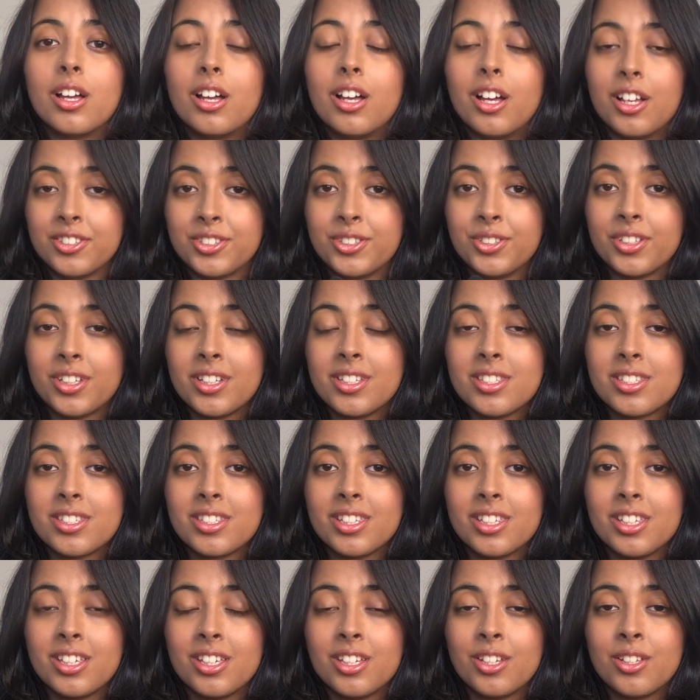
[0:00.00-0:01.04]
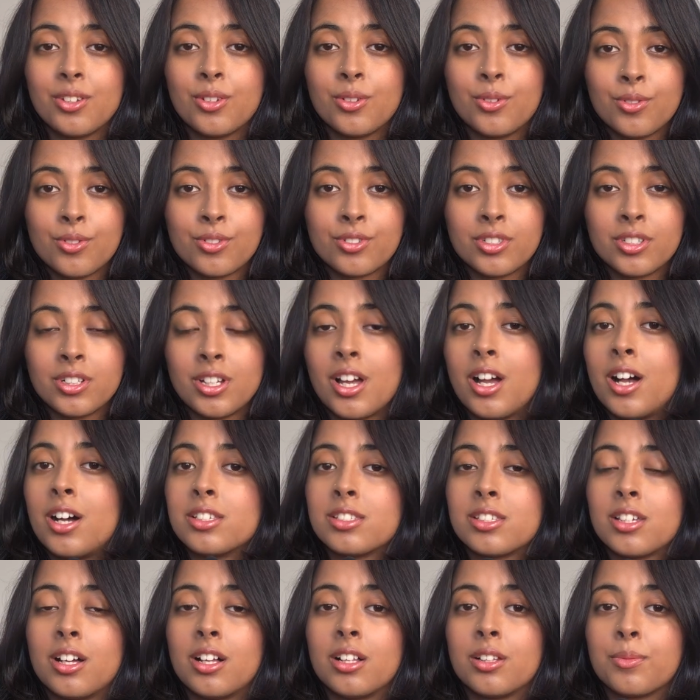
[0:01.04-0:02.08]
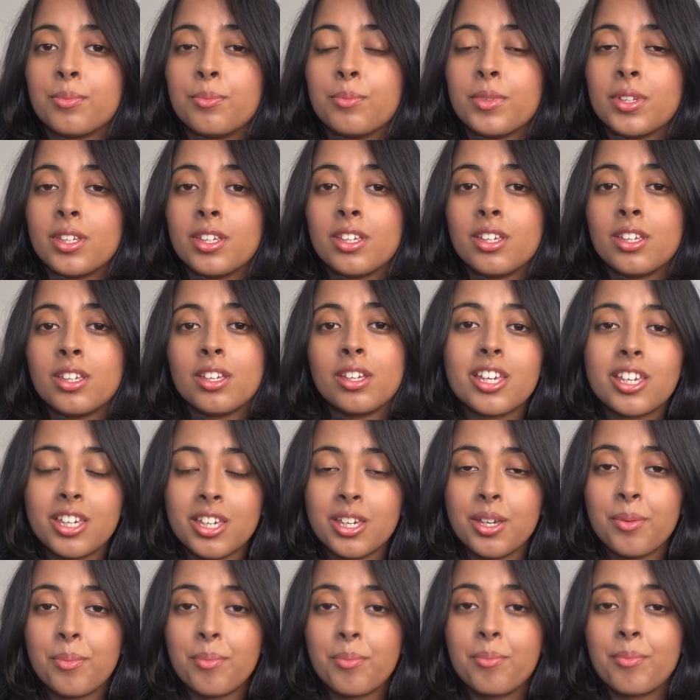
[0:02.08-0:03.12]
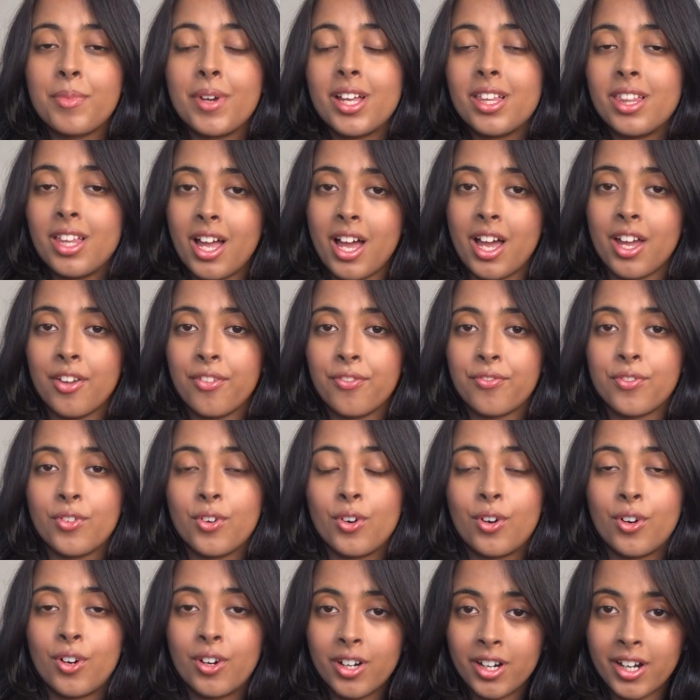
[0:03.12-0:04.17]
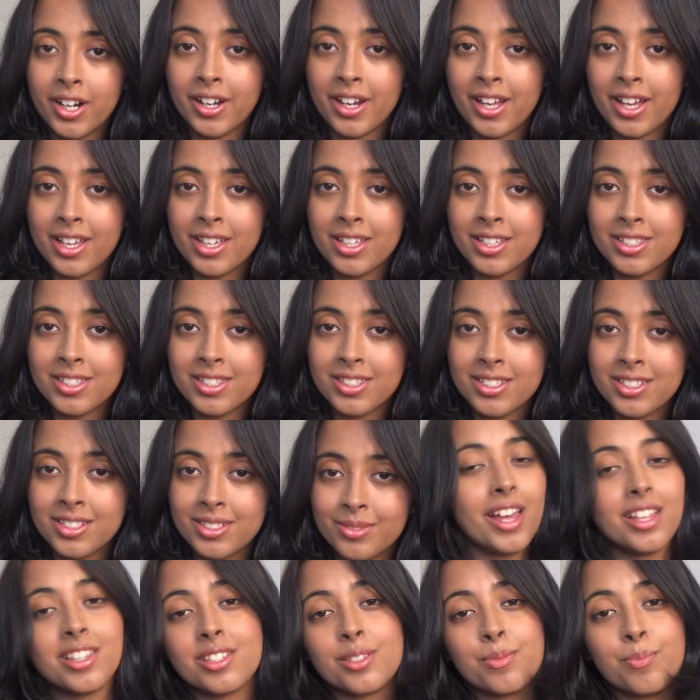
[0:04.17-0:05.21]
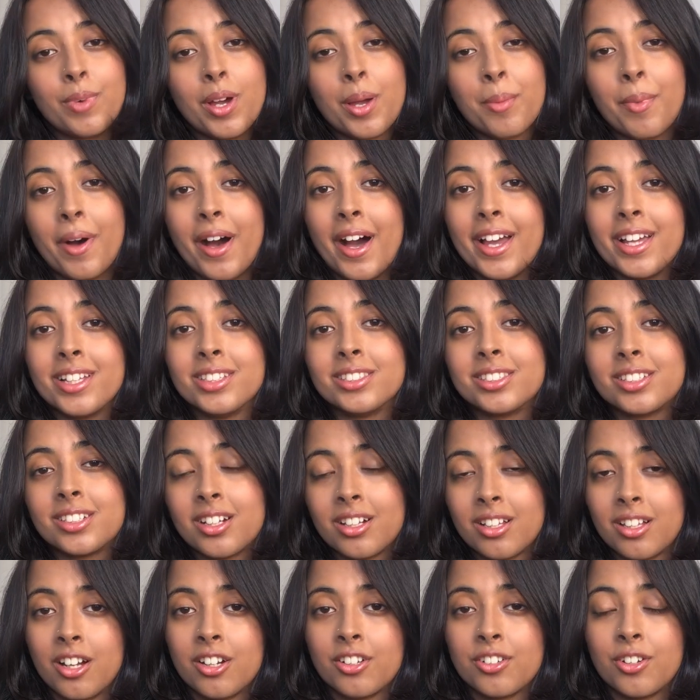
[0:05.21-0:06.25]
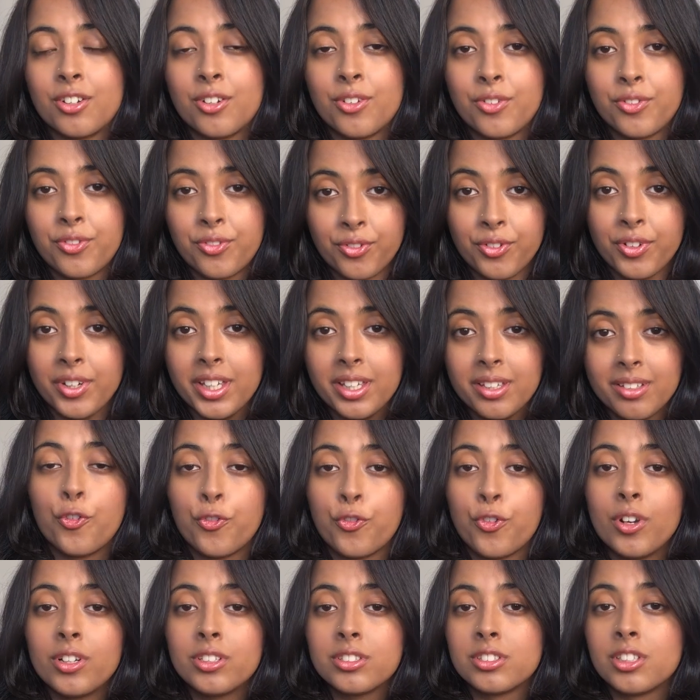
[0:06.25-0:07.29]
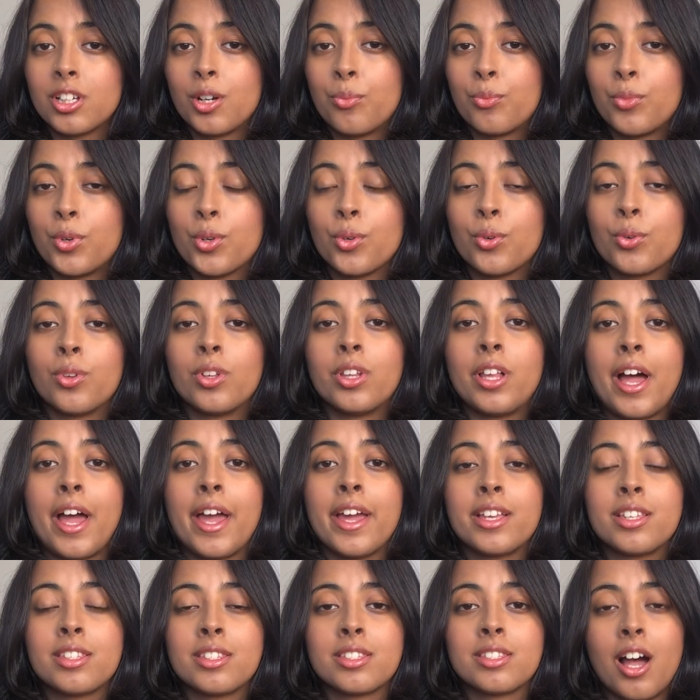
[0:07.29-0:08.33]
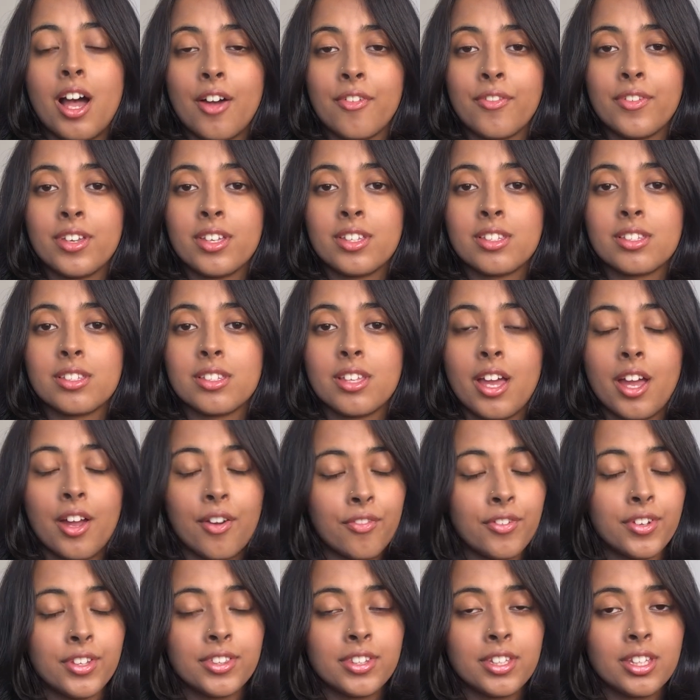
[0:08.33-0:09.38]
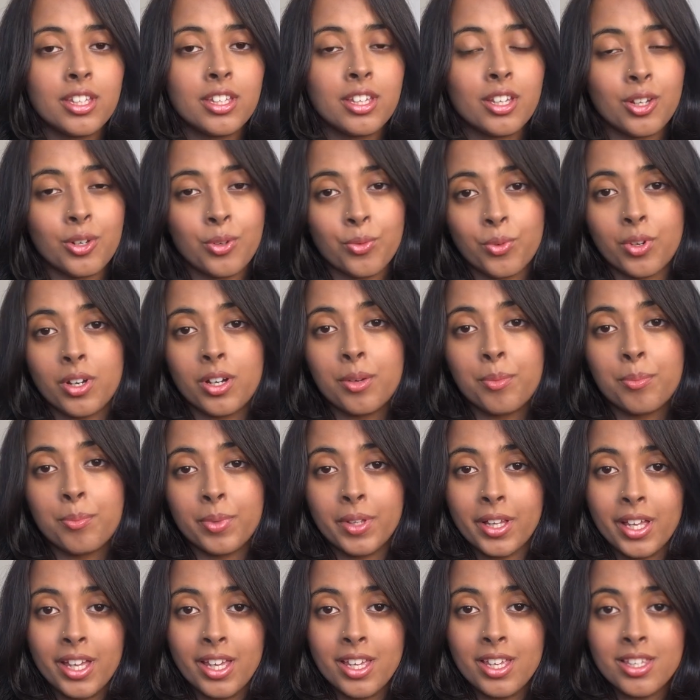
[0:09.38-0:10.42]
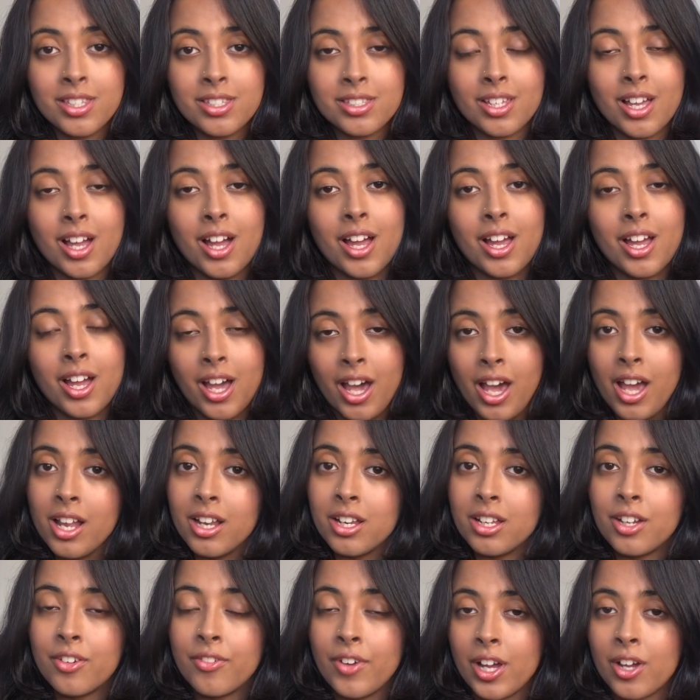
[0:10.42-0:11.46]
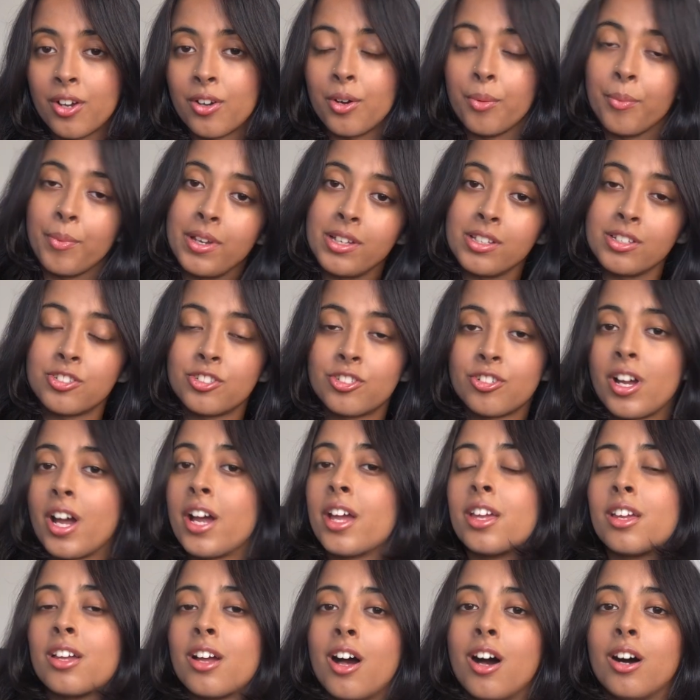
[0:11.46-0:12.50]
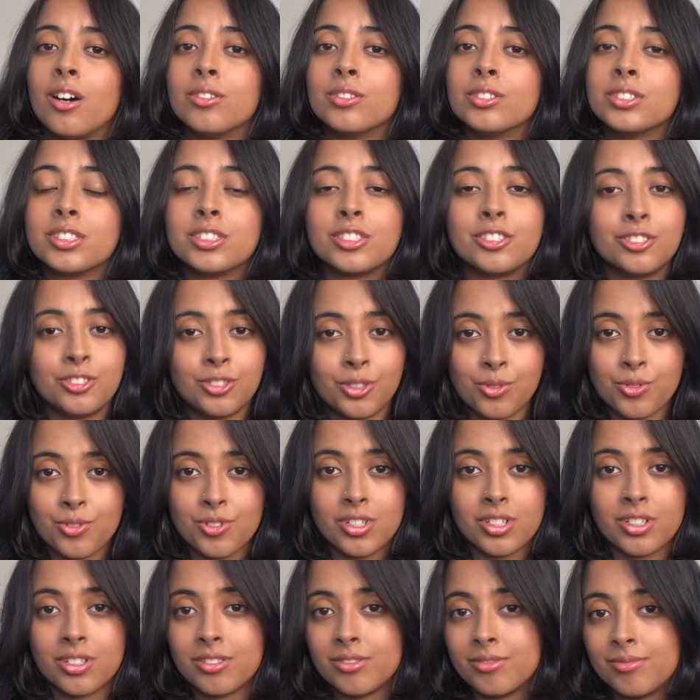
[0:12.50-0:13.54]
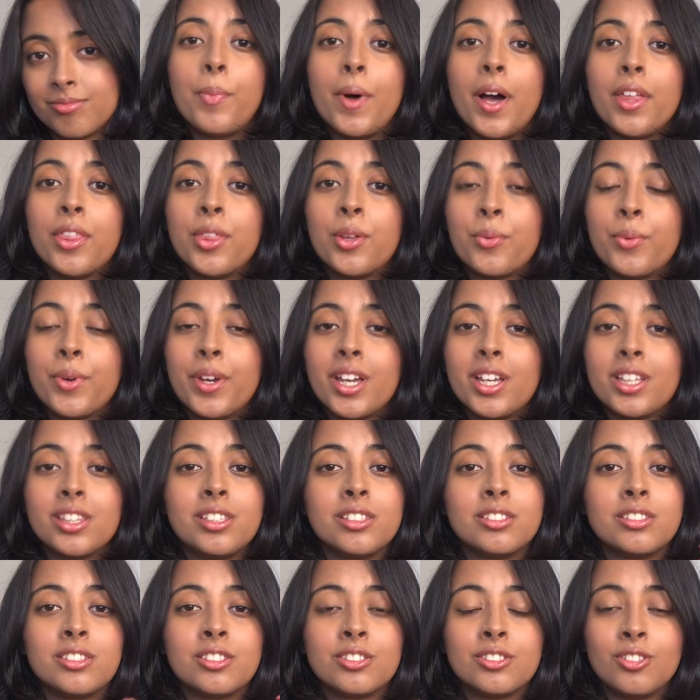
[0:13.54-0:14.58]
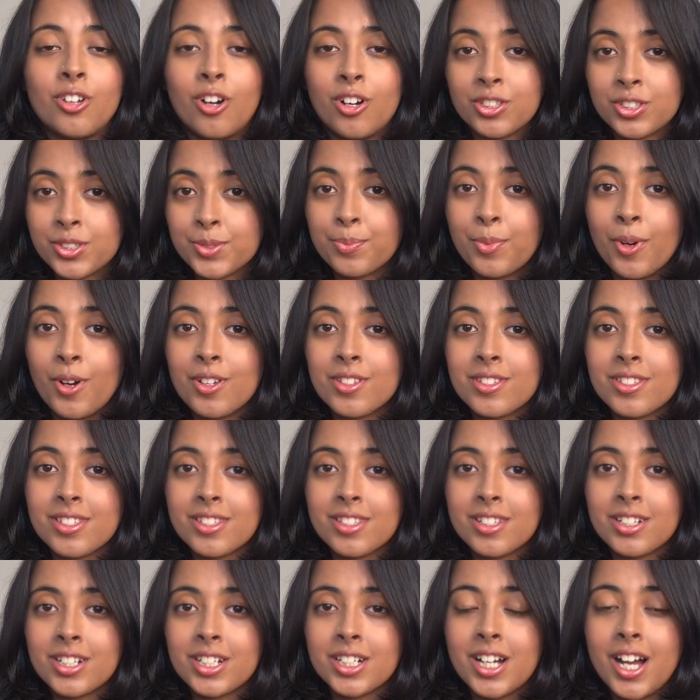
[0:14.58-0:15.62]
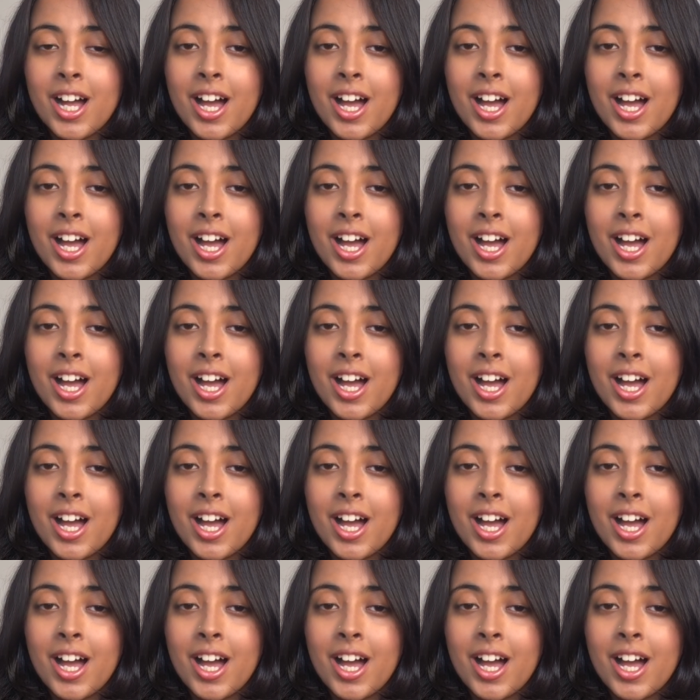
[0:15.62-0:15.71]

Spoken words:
As you can see, Notion has helped me keep my life organized and my mind clutter free. If you're someone who likes having everything in one place, I highly recommend trying out Notion. By the way, this is not sponsored.